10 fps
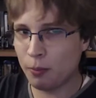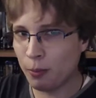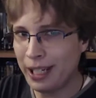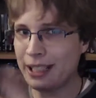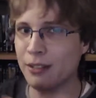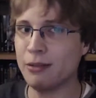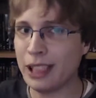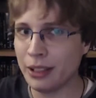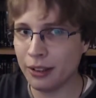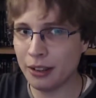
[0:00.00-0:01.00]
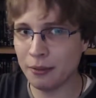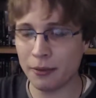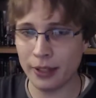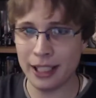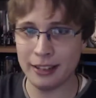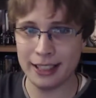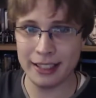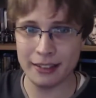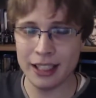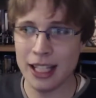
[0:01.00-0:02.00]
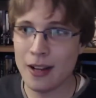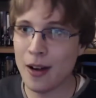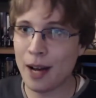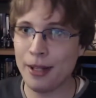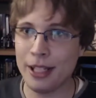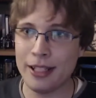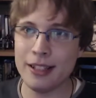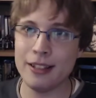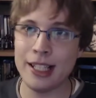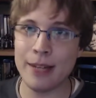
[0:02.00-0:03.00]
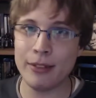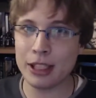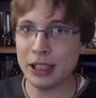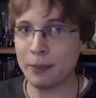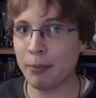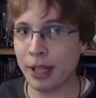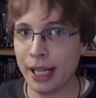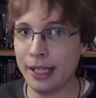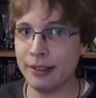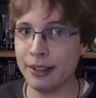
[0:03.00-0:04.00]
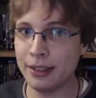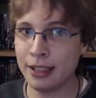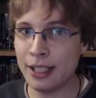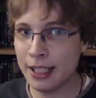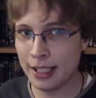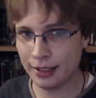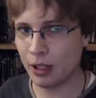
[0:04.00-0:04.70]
ways around the thing didn't. I mean, they never explained the